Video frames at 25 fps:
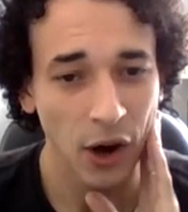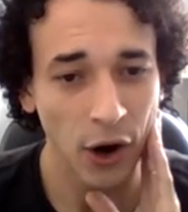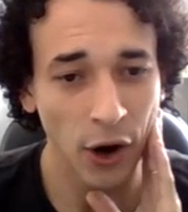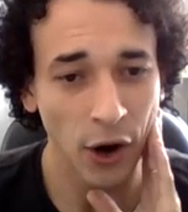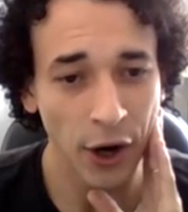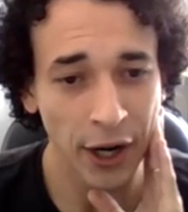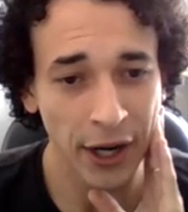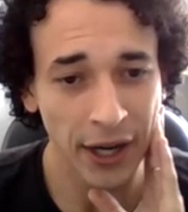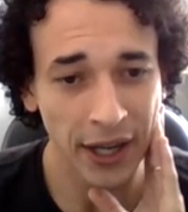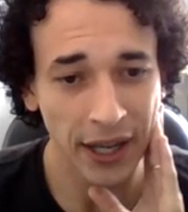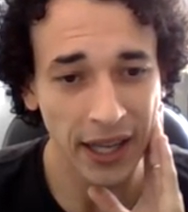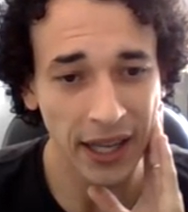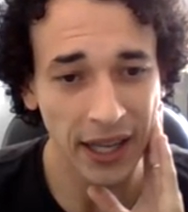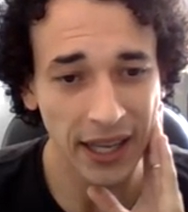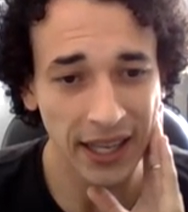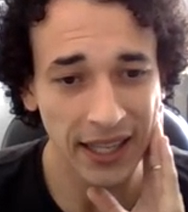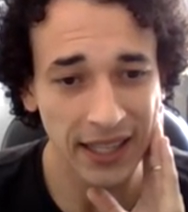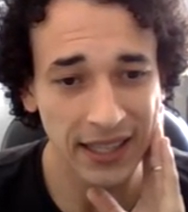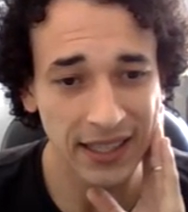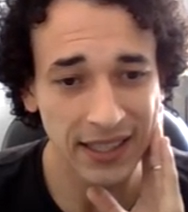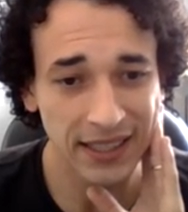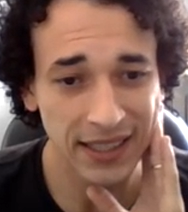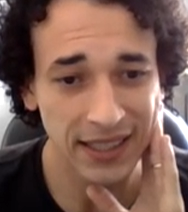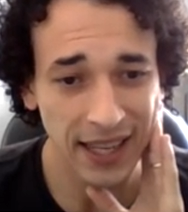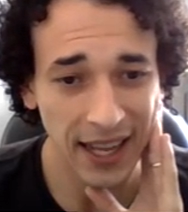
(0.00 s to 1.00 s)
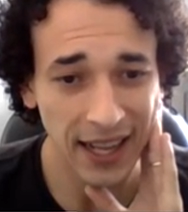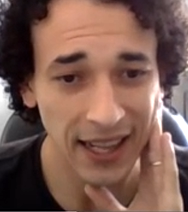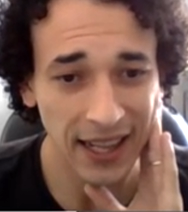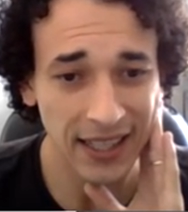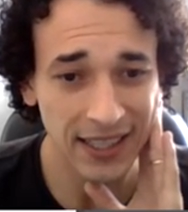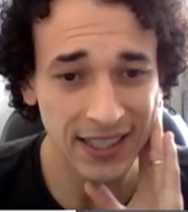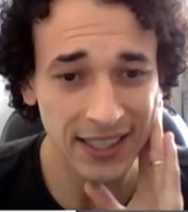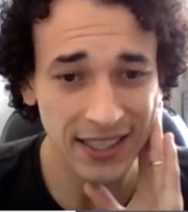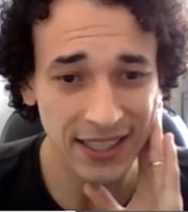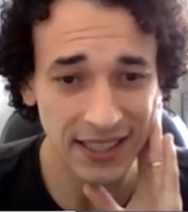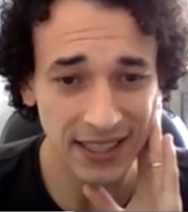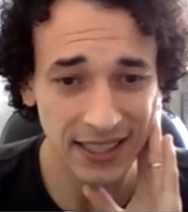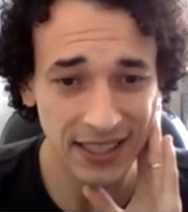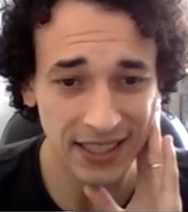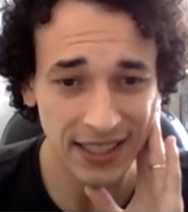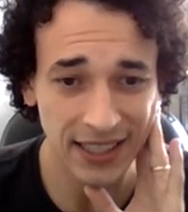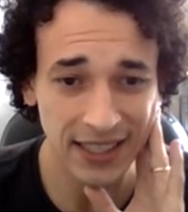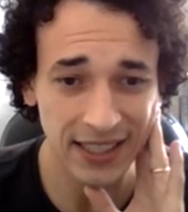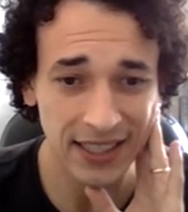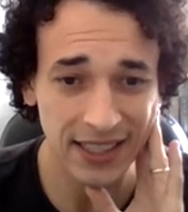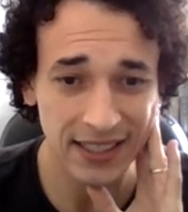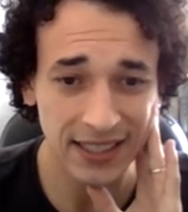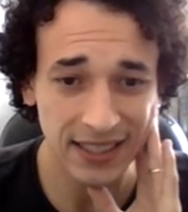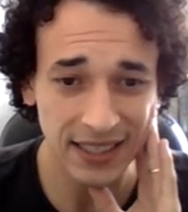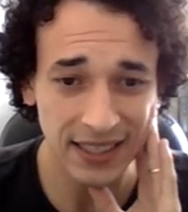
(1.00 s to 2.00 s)
are
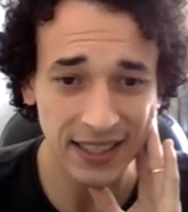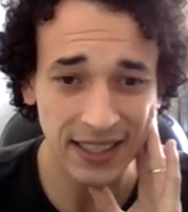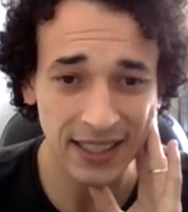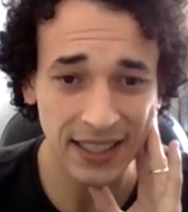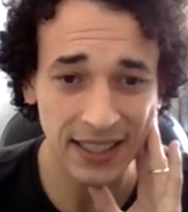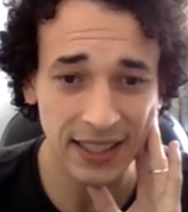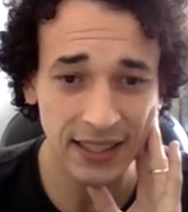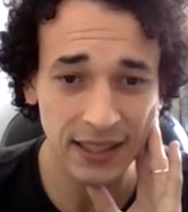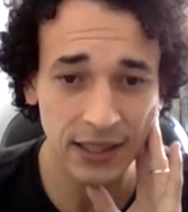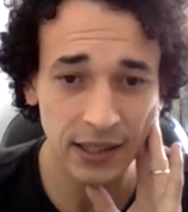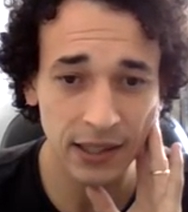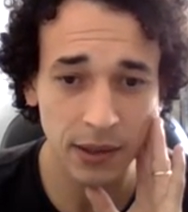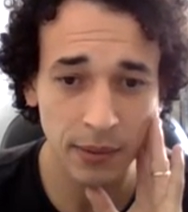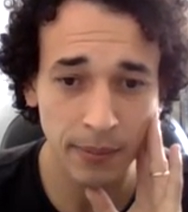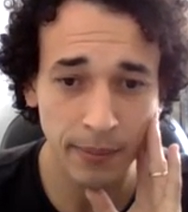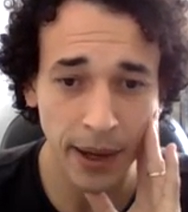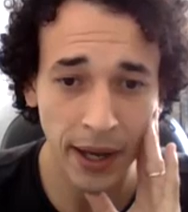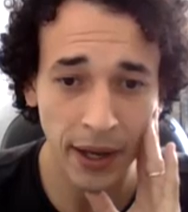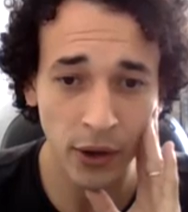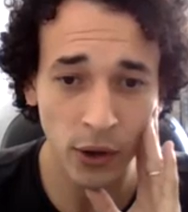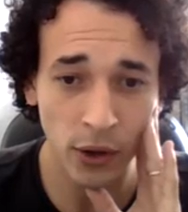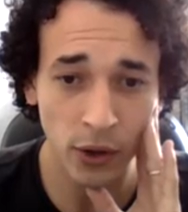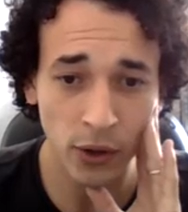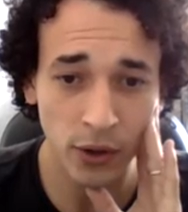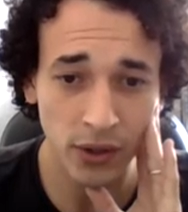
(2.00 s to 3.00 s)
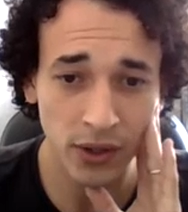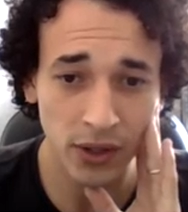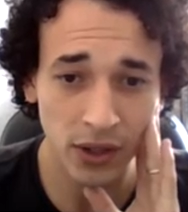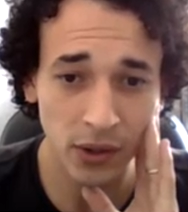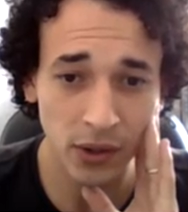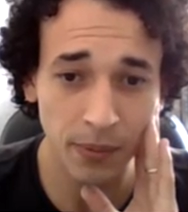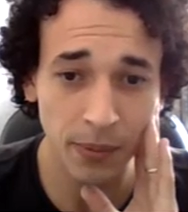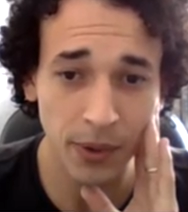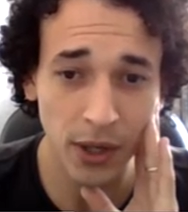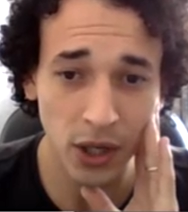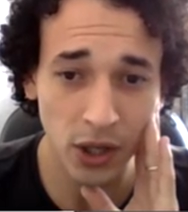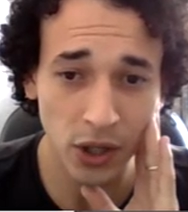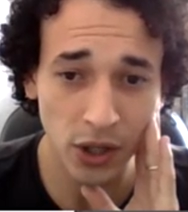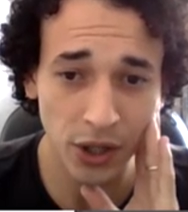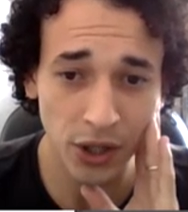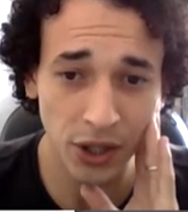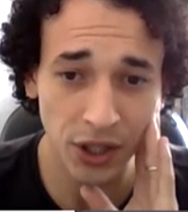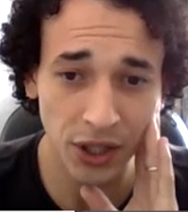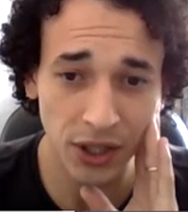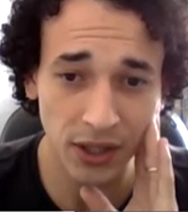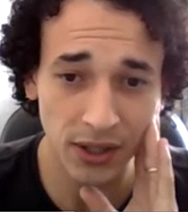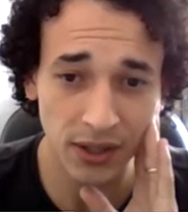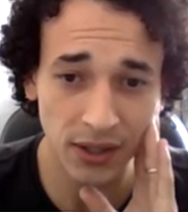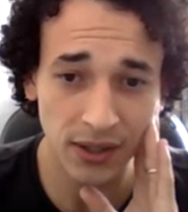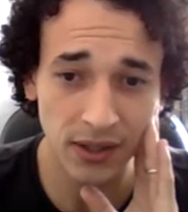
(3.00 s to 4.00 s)
intelligently designed by your
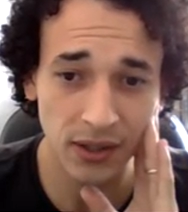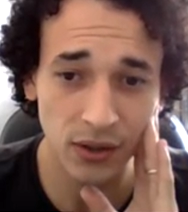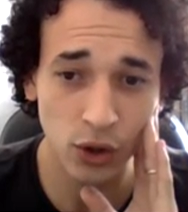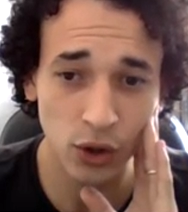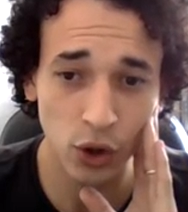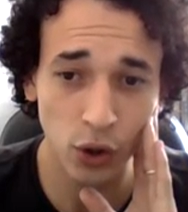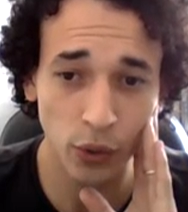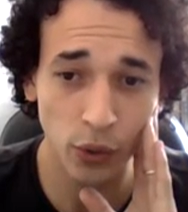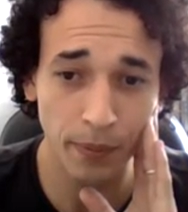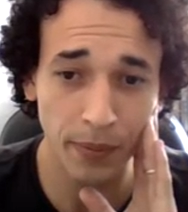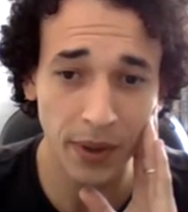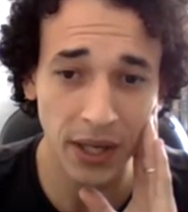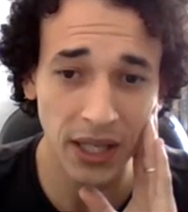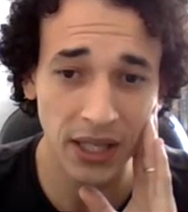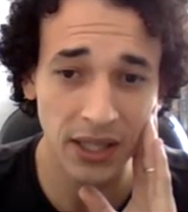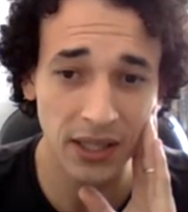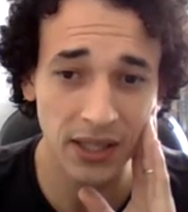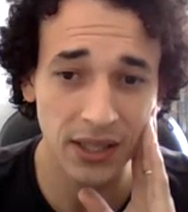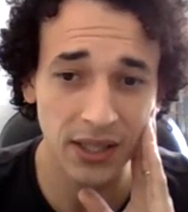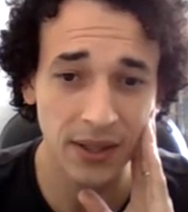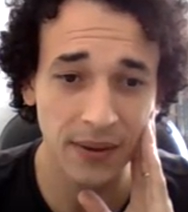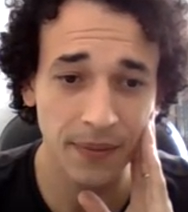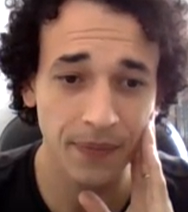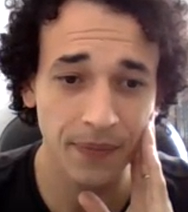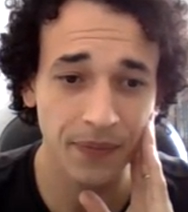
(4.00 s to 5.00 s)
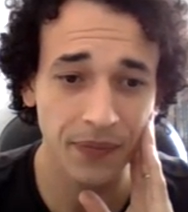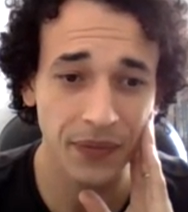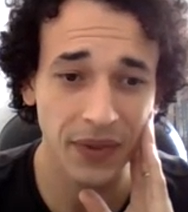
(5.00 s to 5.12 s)
subconscious to meet